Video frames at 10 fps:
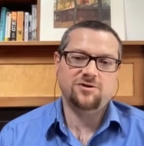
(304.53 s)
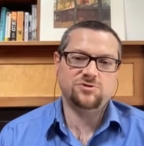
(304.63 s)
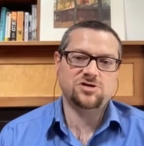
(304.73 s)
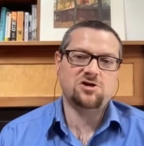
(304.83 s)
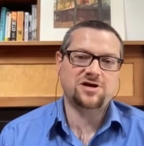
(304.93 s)
it
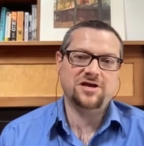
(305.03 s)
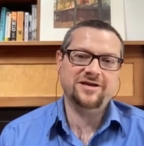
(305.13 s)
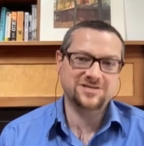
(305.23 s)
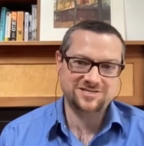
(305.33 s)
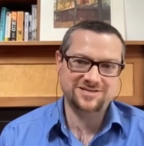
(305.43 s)
was all kind of
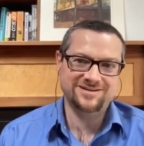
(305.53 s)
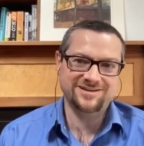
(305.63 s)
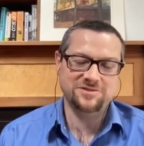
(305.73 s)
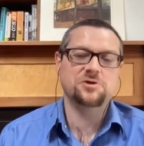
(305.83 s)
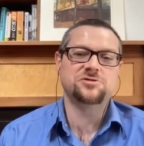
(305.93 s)
innocent
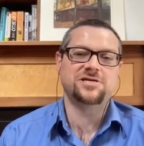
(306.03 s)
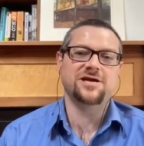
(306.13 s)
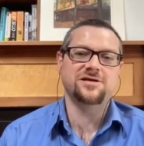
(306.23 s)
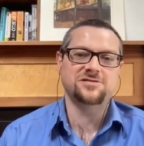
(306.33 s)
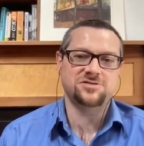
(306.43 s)
in those
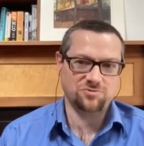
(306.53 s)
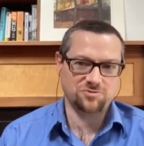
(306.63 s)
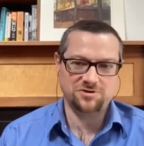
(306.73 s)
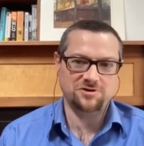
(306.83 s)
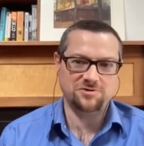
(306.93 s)
days.
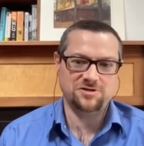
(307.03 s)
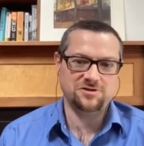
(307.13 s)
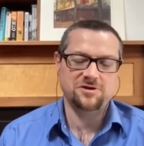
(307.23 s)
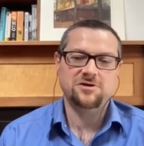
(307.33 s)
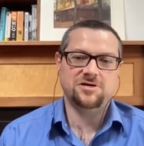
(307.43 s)
The you know
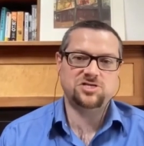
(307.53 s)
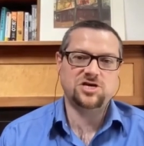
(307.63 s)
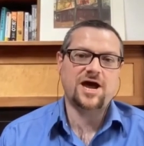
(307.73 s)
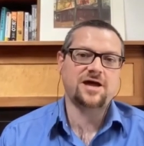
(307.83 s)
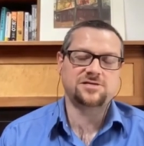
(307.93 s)
the
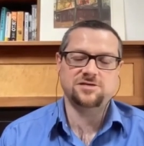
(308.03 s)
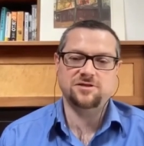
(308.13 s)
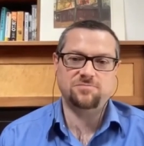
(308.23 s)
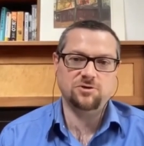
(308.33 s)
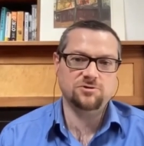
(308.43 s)
attacks and
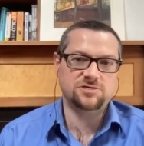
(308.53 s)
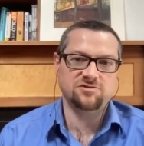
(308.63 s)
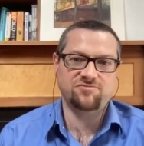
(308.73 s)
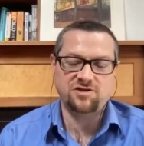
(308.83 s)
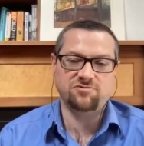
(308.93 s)
the abuse
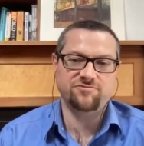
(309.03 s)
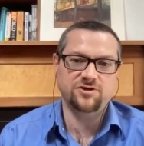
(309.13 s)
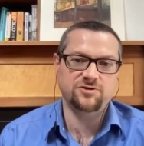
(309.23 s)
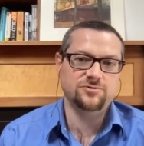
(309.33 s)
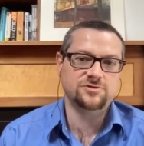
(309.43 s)
and the fake
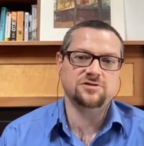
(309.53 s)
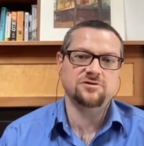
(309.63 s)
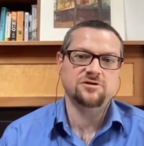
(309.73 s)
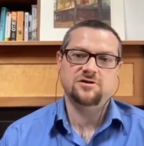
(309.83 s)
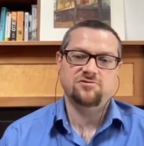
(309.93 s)
reviews
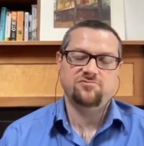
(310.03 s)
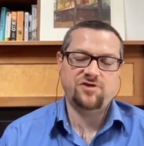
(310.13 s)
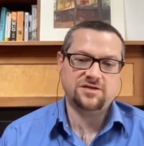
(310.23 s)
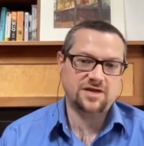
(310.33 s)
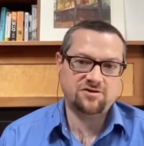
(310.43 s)
and
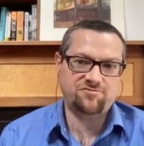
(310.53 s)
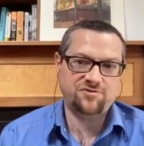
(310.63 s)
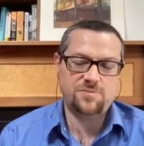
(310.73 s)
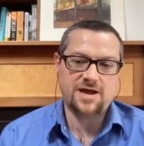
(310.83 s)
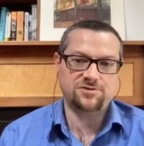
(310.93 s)
fake negative
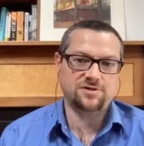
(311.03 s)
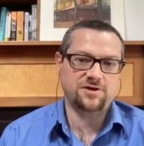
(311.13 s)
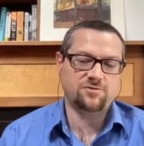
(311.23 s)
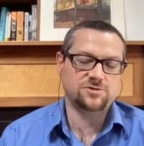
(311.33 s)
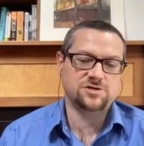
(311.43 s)
feedback
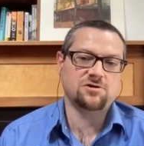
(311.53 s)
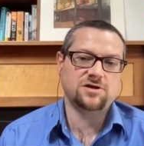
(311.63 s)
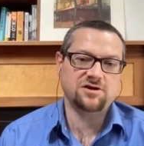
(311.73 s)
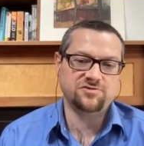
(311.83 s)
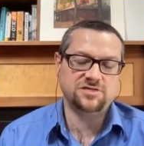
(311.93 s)
that that was all
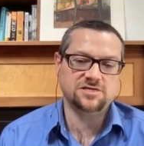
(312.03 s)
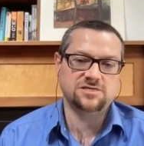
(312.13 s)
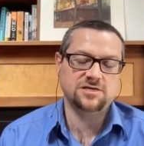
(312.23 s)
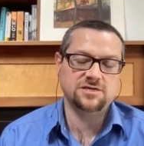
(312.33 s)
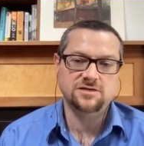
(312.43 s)
kind of a
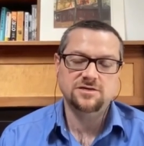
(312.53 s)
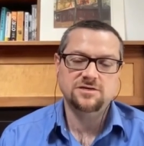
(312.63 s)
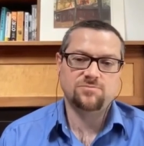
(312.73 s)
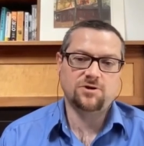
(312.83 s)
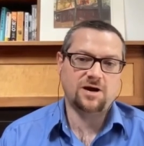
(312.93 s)
distant
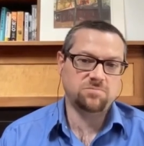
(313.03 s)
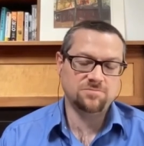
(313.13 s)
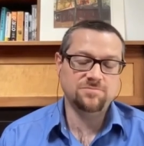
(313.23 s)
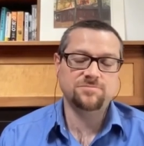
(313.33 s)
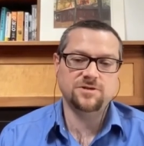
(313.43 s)

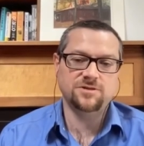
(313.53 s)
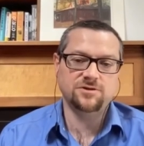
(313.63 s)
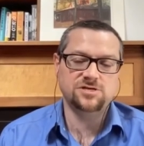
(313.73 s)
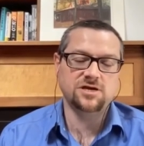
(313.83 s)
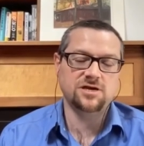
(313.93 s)
problem in
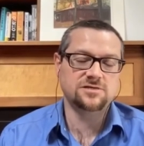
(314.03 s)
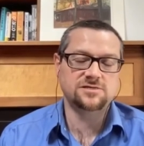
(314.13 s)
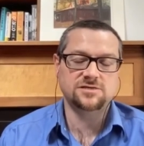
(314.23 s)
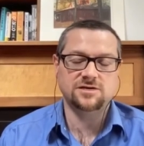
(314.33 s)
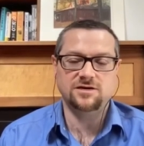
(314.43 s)
those
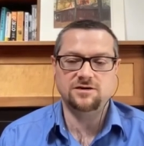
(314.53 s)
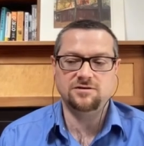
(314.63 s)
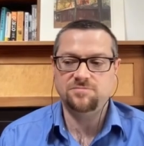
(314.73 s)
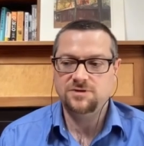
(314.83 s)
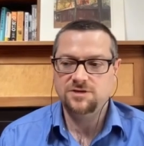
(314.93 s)
days.
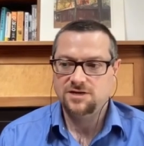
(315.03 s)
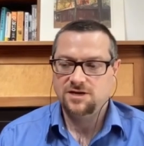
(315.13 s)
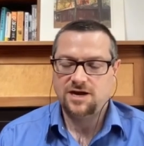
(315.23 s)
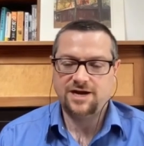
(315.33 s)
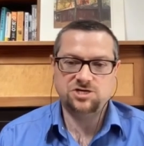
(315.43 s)
Um,
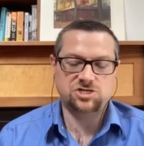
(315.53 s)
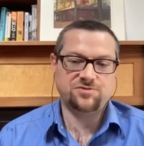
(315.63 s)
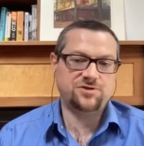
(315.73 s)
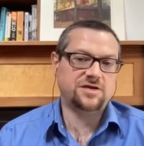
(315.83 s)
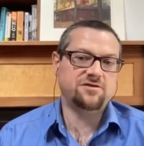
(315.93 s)
I just
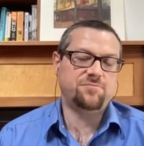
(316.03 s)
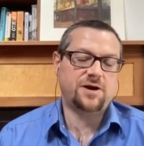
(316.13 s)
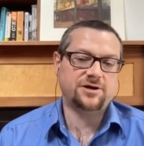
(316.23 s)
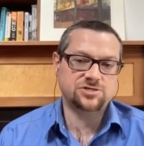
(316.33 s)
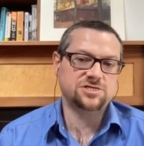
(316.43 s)
like the idea of
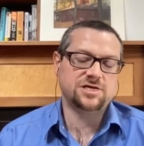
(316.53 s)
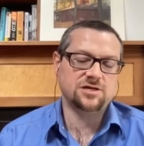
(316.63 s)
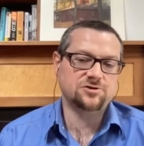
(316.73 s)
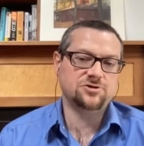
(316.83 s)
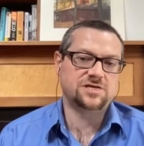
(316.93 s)
buyers and
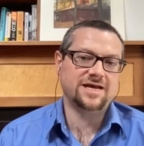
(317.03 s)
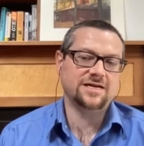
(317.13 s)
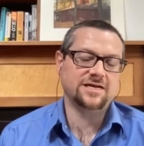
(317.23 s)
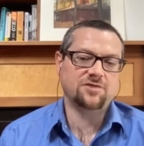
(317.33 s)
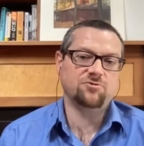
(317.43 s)
sellers
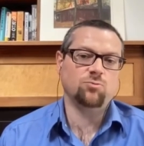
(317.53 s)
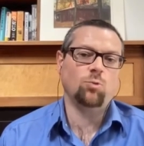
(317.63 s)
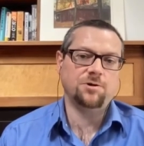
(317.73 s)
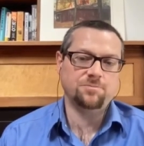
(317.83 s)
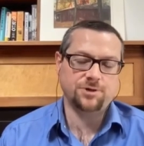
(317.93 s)
getting together in
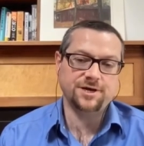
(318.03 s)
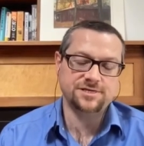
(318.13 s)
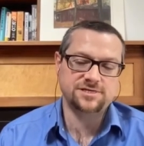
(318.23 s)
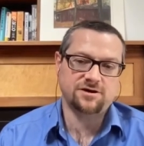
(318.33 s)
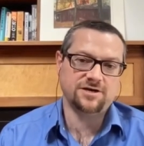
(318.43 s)
one
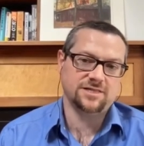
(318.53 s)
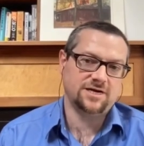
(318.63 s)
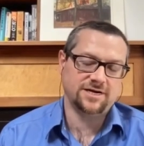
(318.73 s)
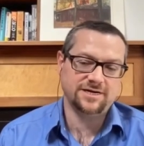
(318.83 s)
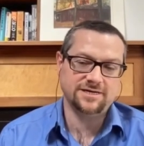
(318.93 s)
place
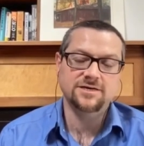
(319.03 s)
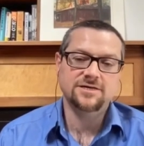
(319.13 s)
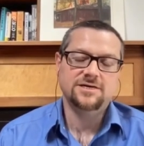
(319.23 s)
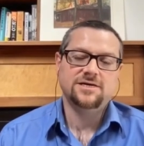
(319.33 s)
online